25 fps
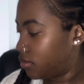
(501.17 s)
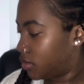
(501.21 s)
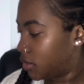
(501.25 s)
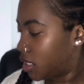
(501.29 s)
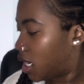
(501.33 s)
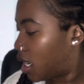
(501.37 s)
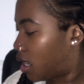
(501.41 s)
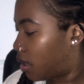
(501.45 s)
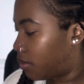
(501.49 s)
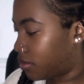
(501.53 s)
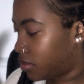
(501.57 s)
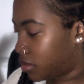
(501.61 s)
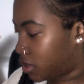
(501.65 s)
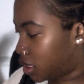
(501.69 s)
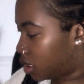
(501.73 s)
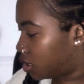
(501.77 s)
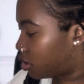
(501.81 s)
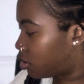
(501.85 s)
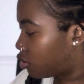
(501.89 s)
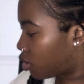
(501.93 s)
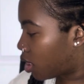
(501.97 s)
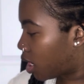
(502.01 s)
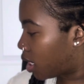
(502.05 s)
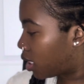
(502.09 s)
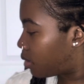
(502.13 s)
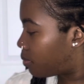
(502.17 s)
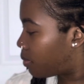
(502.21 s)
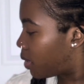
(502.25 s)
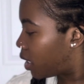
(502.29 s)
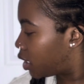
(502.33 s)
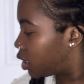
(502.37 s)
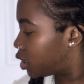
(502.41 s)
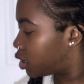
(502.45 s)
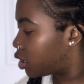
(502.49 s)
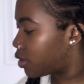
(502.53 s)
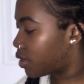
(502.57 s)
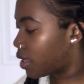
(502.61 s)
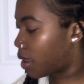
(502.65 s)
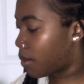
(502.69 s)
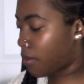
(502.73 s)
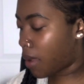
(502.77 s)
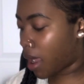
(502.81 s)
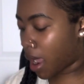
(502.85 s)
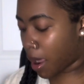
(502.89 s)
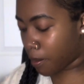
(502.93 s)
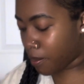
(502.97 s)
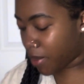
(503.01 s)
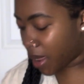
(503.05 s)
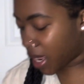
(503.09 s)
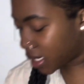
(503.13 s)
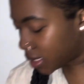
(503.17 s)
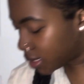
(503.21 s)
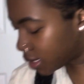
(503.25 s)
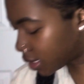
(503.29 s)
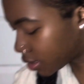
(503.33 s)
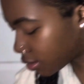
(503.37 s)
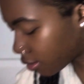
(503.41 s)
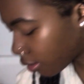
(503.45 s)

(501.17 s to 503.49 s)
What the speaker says: I'm just trying to make sure that my bases are